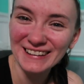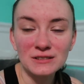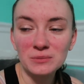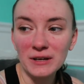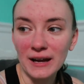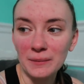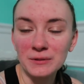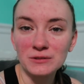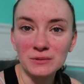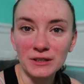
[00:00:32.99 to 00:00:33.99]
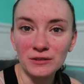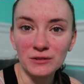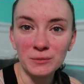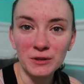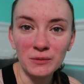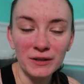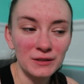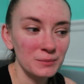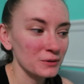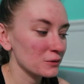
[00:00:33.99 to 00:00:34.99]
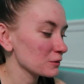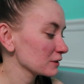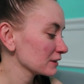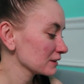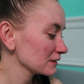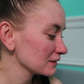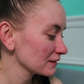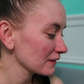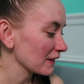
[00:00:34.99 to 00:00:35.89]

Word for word: This is what happens when I normally wind up recording.